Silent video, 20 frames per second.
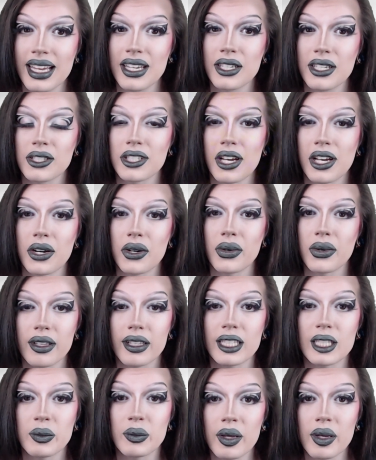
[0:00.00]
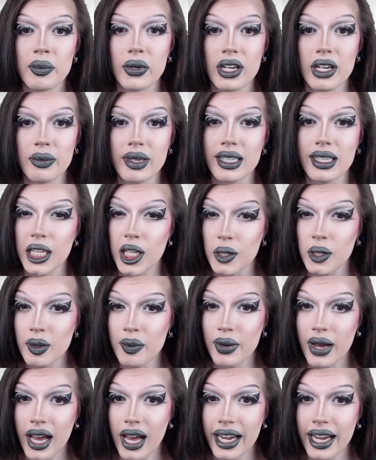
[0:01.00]
So it's been putting me a little bit
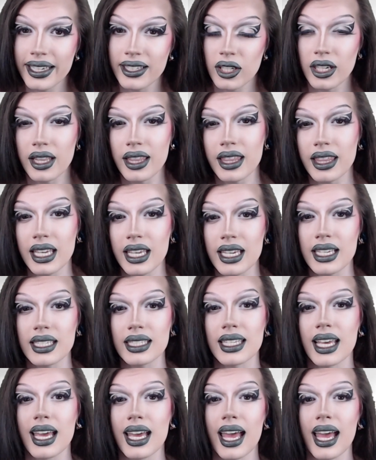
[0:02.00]
behind on things,